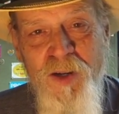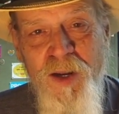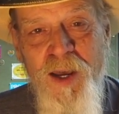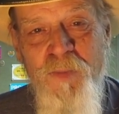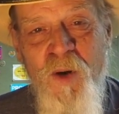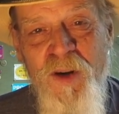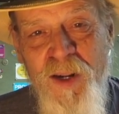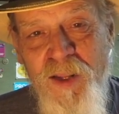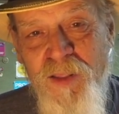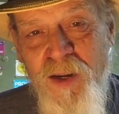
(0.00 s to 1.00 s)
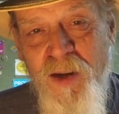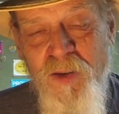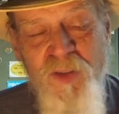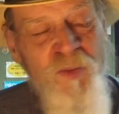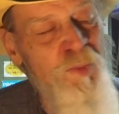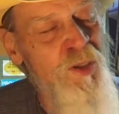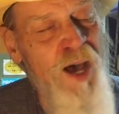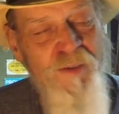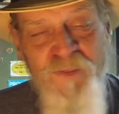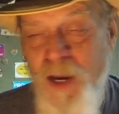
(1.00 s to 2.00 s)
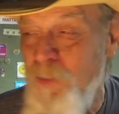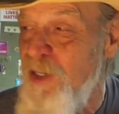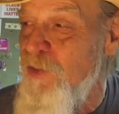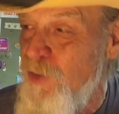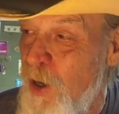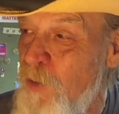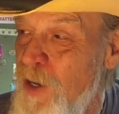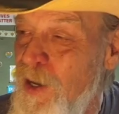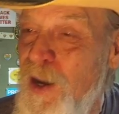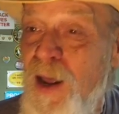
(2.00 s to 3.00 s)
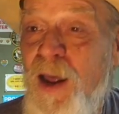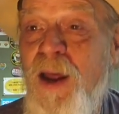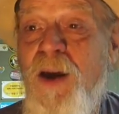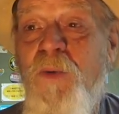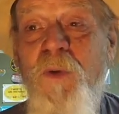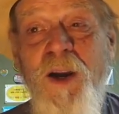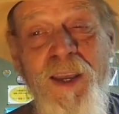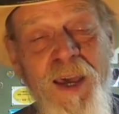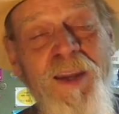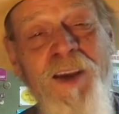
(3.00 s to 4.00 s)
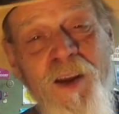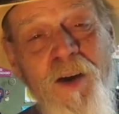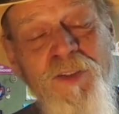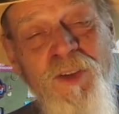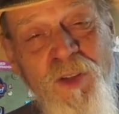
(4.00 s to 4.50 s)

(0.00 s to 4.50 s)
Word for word: today more than anything else. This Blue Dot family is growing. We're getting close to